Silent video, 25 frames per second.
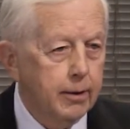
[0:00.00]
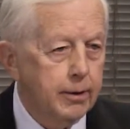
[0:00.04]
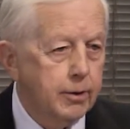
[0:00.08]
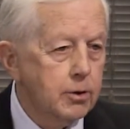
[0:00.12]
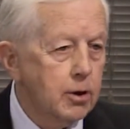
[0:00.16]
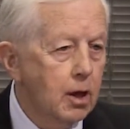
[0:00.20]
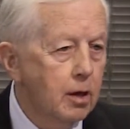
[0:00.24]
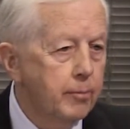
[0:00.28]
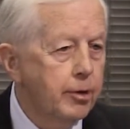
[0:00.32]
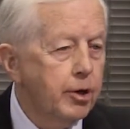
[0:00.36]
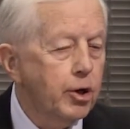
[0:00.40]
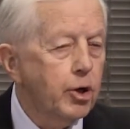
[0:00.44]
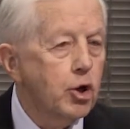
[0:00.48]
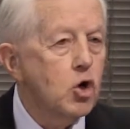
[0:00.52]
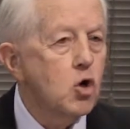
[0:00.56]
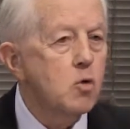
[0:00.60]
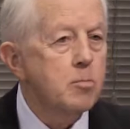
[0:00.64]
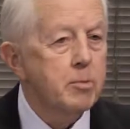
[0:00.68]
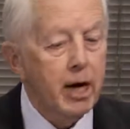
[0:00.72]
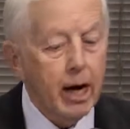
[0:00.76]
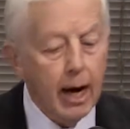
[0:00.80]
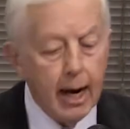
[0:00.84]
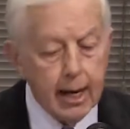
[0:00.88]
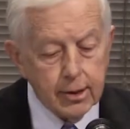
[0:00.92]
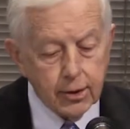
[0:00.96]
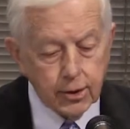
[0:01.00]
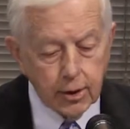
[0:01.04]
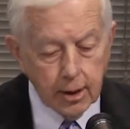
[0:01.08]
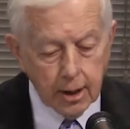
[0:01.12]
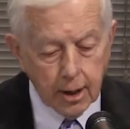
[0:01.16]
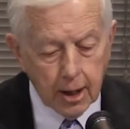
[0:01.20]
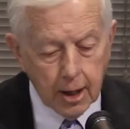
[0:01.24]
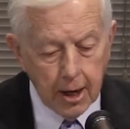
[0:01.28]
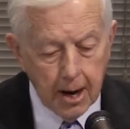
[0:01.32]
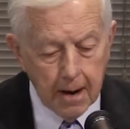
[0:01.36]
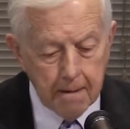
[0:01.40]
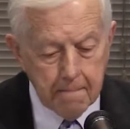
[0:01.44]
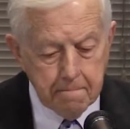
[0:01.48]
termed a humanizing
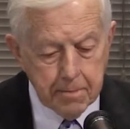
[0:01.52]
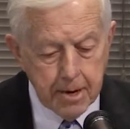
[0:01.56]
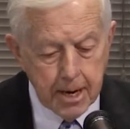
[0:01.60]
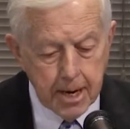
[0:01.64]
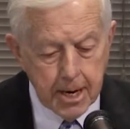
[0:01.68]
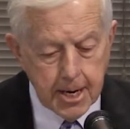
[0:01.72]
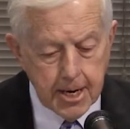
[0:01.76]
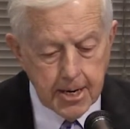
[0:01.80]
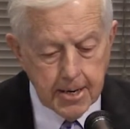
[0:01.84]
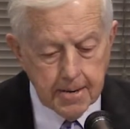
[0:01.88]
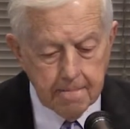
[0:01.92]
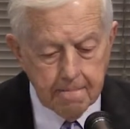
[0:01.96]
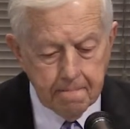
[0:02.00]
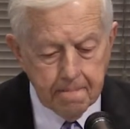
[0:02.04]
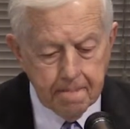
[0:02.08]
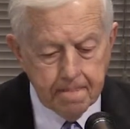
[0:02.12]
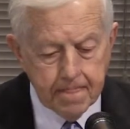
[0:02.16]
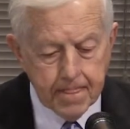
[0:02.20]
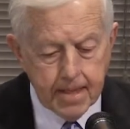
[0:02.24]
campaign.